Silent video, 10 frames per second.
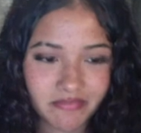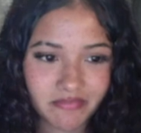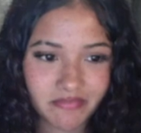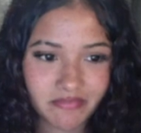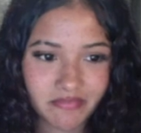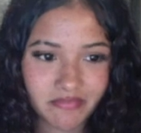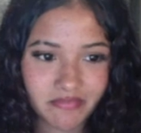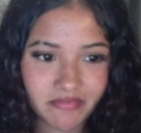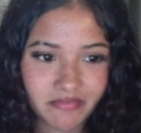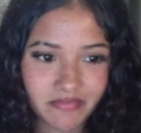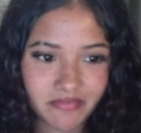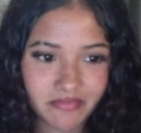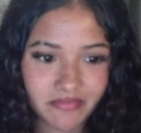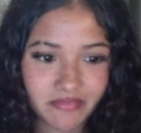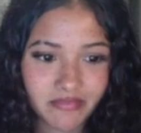
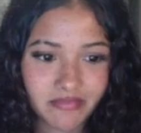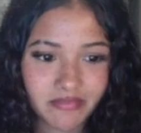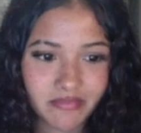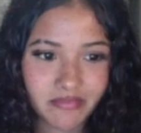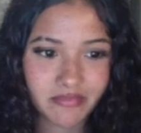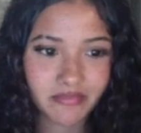No words are spoken by the person on screen.